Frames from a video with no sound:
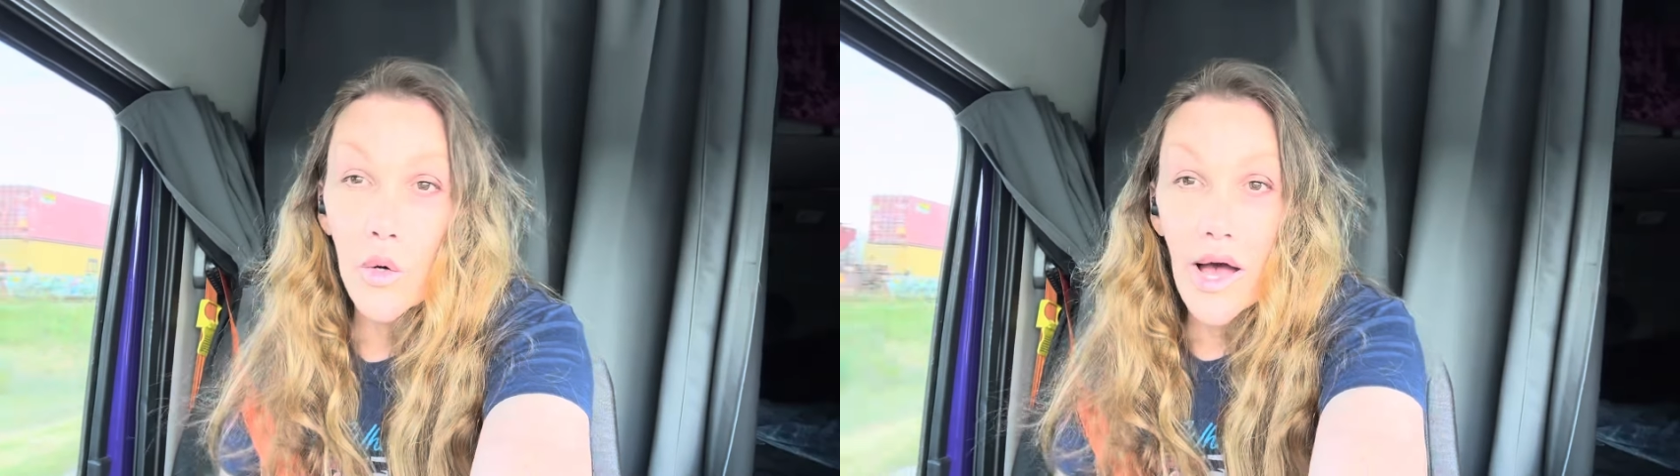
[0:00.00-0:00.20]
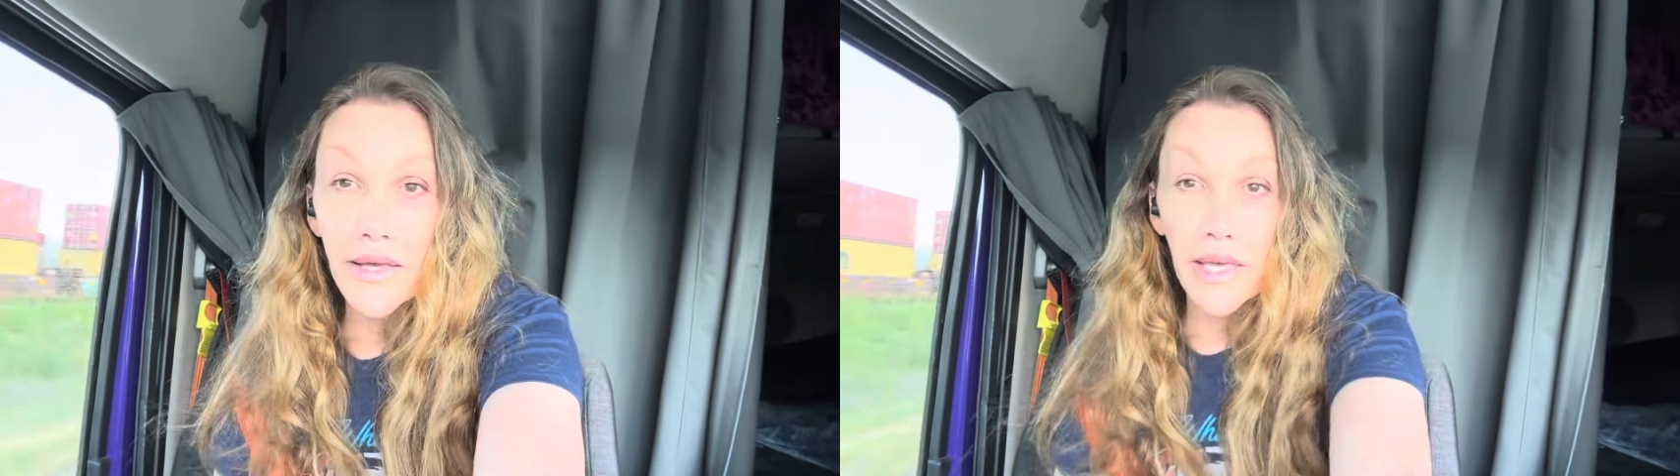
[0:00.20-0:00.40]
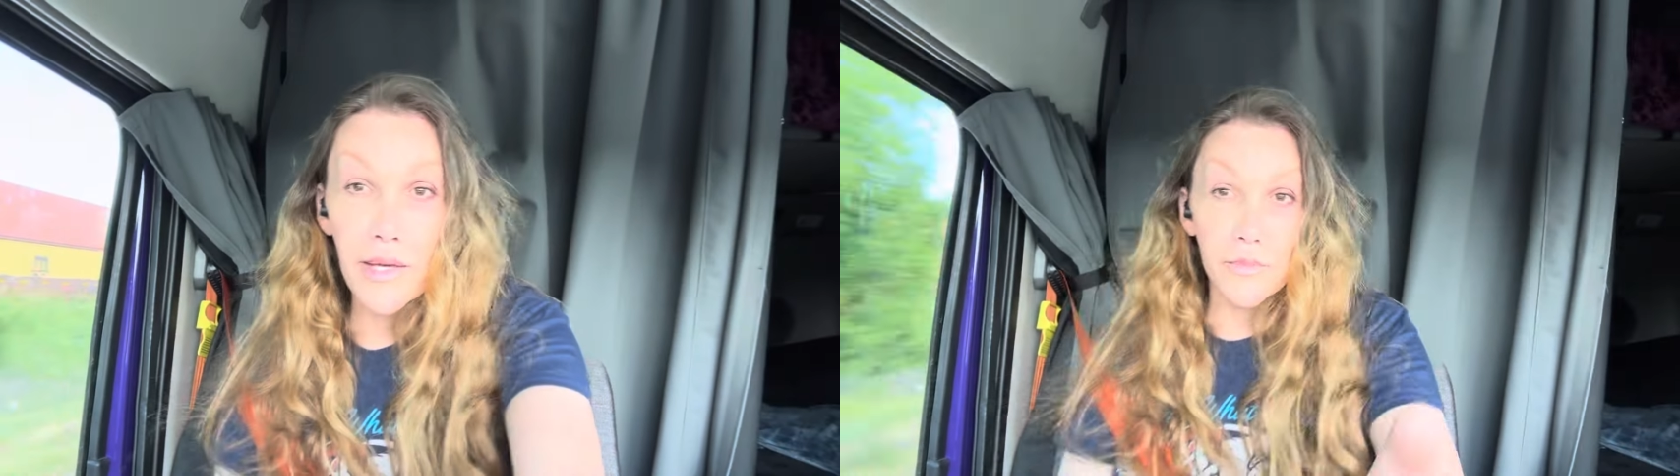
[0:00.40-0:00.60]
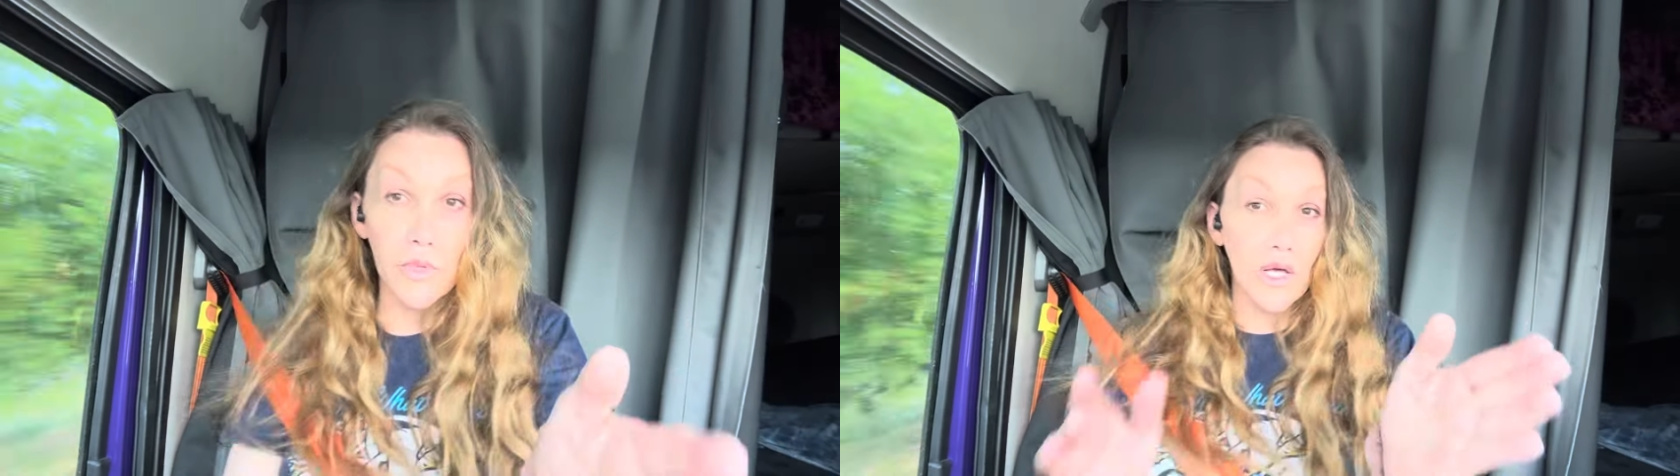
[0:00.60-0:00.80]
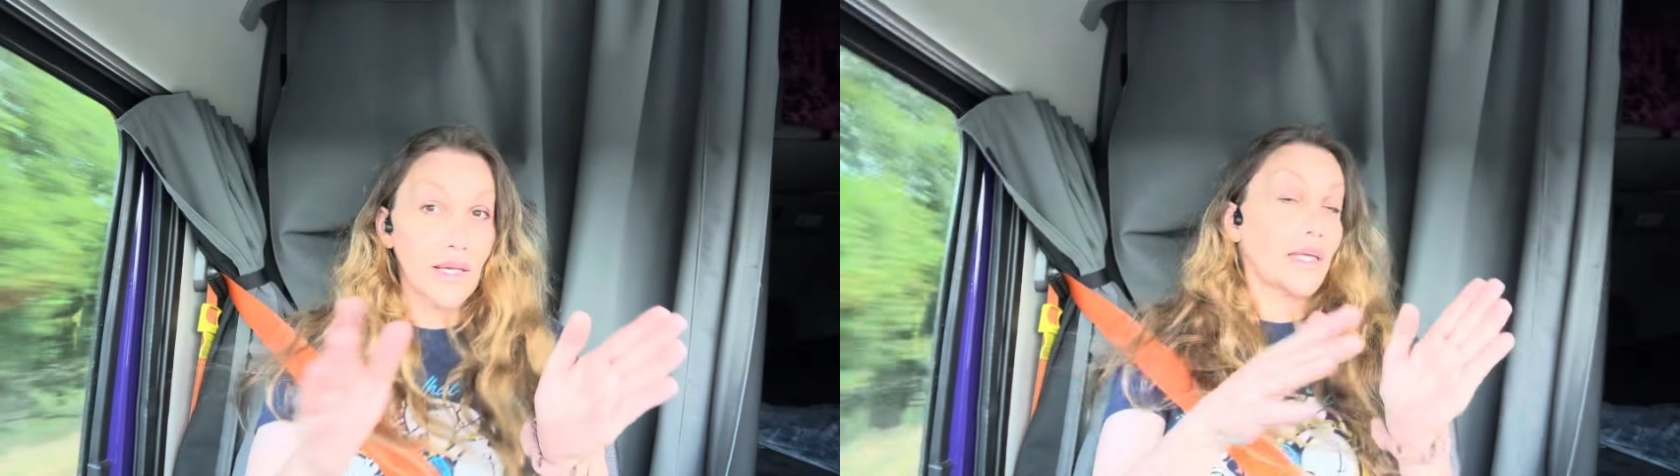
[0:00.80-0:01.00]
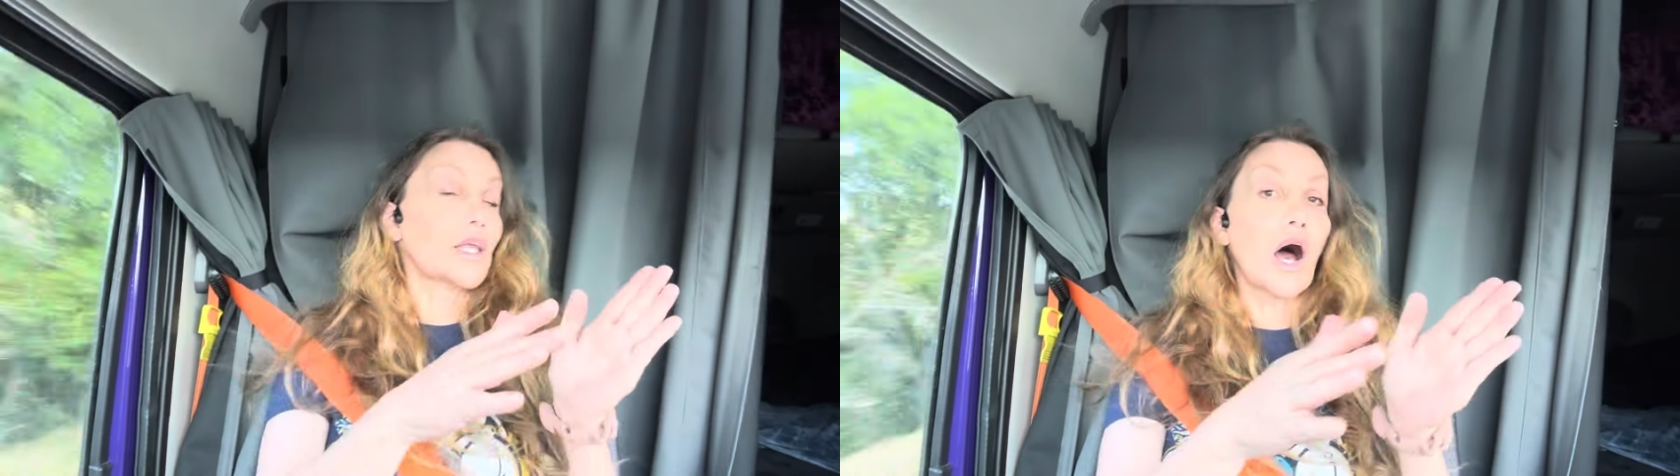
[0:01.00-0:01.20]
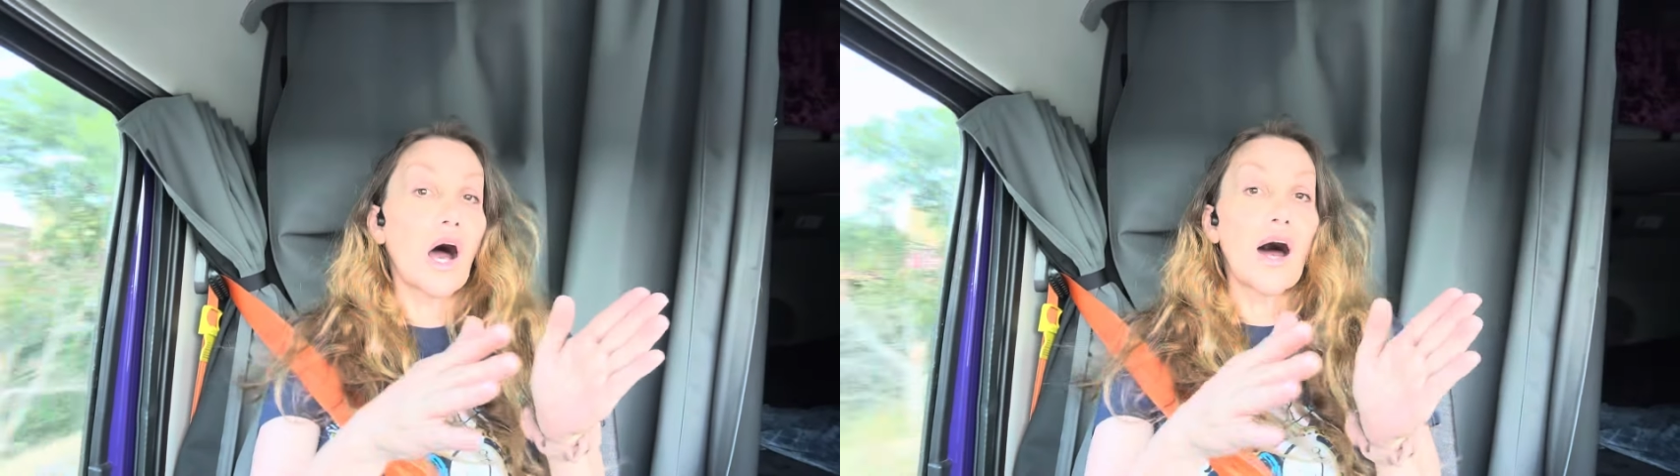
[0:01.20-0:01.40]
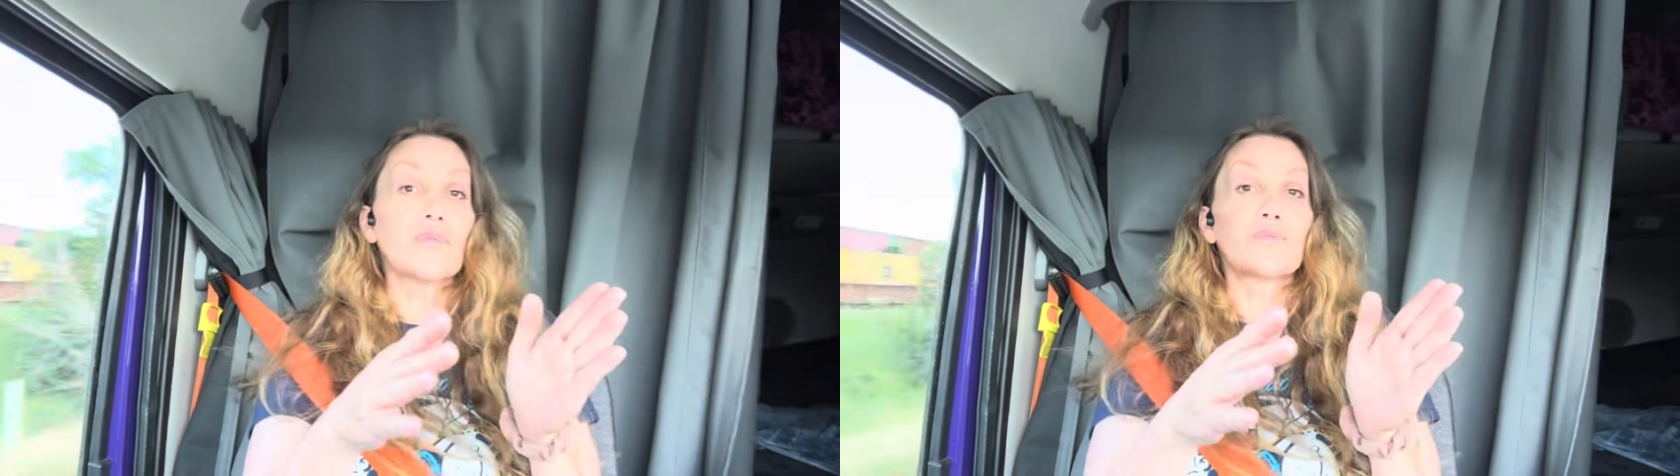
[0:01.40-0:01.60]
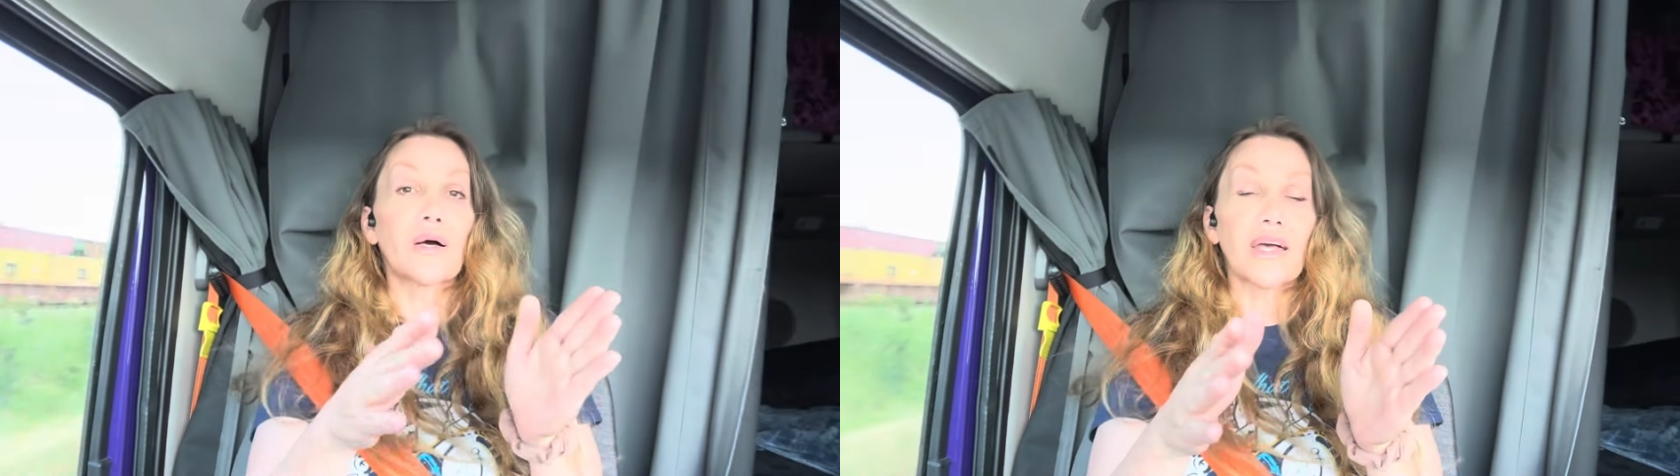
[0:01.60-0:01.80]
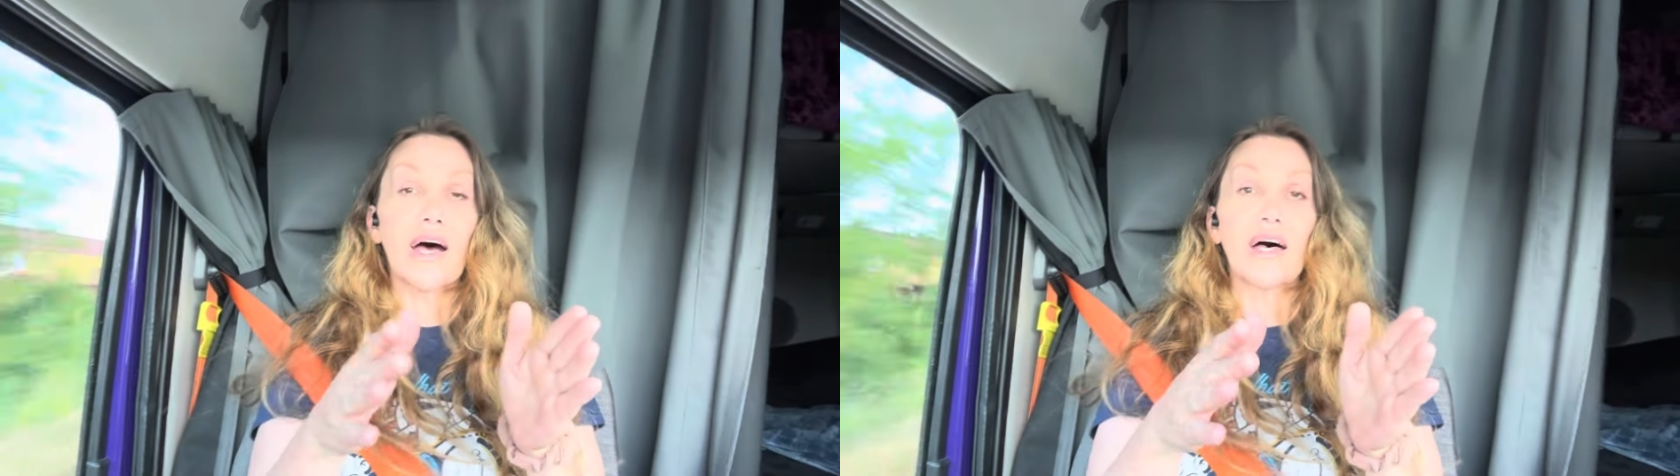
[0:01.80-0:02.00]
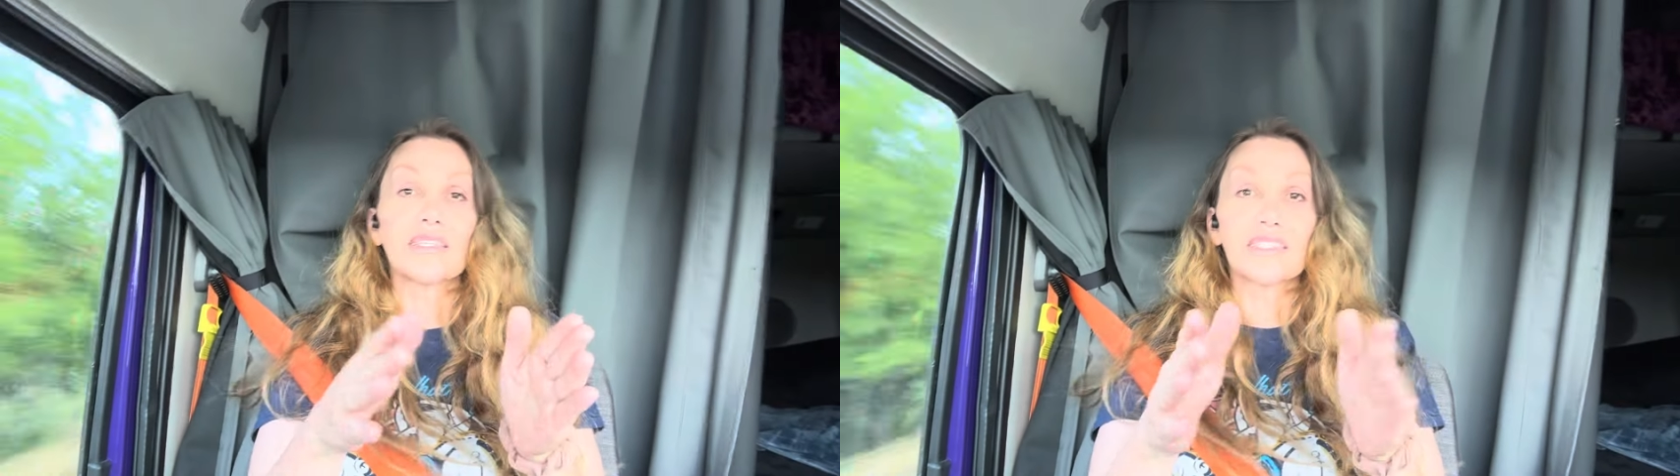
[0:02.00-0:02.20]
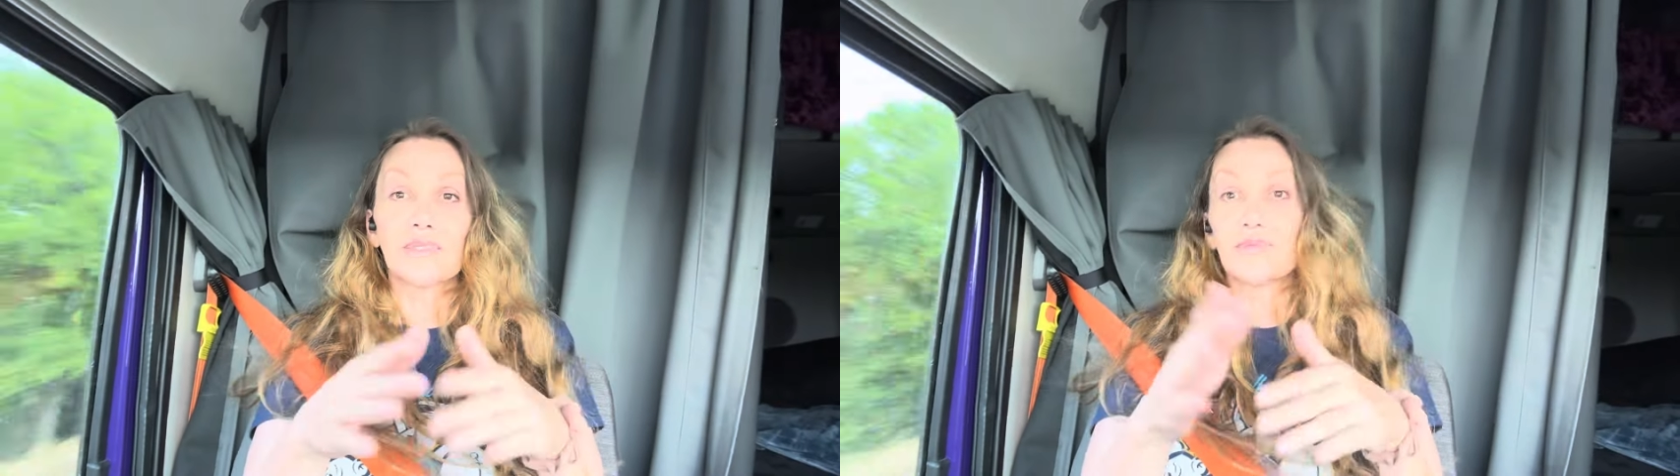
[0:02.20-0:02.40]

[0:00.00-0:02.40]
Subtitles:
I keep looking off because